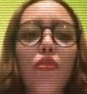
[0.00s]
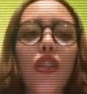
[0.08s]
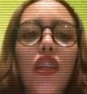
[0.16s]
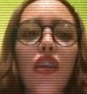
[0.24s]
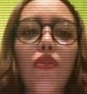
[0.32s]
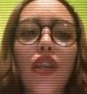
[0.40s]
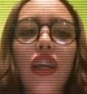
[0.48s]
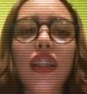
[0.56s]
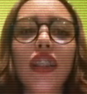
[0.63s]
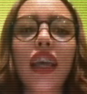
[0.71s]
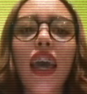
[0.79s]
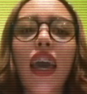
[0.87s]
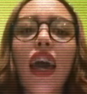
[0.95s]

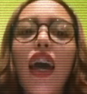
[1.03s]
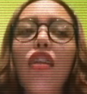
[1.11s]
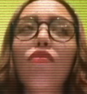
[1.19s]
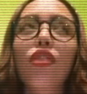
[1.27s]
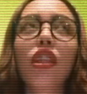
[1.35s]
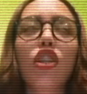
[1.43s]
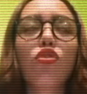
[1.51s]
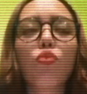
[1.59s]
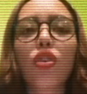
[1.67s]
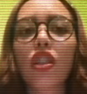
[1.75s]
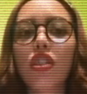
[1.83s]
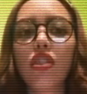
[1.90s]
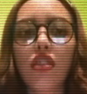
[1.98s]
materials and finished
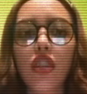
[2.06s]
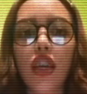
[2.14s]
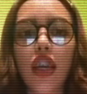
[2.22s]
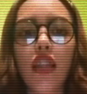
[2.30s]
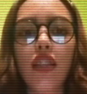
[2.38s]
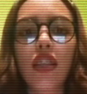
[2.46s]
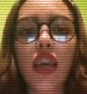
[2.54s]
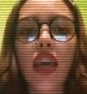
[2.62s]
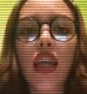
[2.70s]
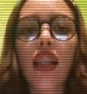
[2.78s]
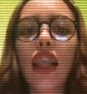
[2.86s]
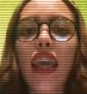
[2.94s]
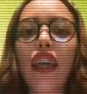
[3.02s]
with details
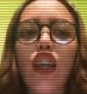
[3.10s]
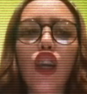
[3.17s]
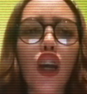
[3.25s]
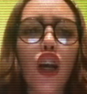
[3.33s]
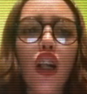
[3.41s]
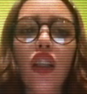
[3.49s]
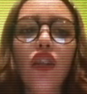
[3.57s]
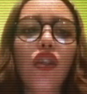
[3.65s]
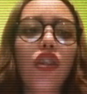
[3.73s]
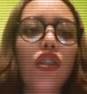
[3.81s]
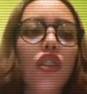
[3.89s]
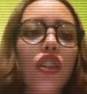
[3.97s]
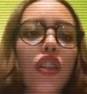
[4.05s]
like
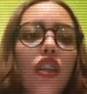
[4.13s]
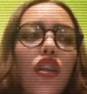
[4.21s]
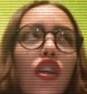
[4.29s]
colors,